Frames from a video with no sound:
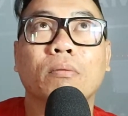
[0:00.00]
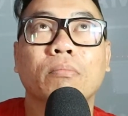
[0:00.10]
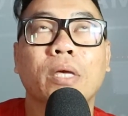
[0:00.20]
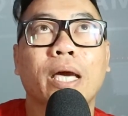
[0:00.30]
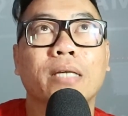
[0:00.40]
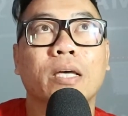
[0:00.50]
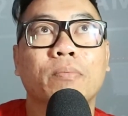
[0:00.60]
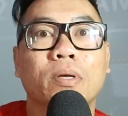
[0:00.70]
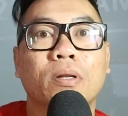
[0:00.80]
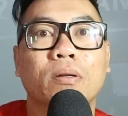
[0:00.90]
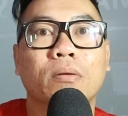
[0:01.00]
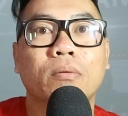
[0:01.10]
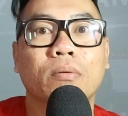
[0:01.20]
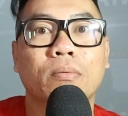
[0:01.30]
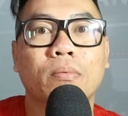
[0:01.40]
being accepted
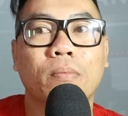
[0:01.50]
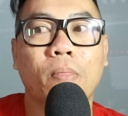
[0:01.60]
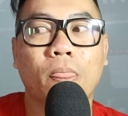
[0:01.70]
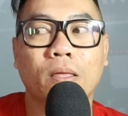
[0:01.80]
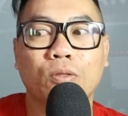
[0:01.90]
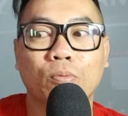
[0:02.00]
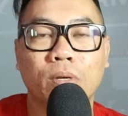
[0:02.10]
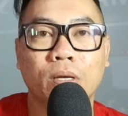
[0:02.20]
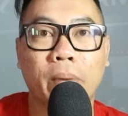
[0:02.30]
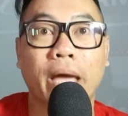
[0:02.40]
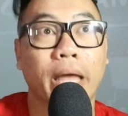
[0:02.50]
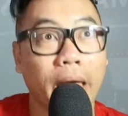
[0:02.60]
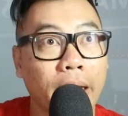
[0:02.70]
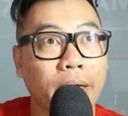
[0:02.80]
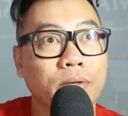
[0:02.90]
to be
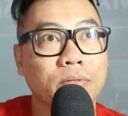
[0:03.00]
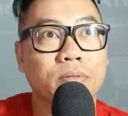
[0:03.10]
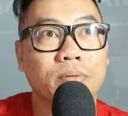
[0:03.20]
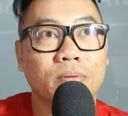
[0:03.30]
PNS.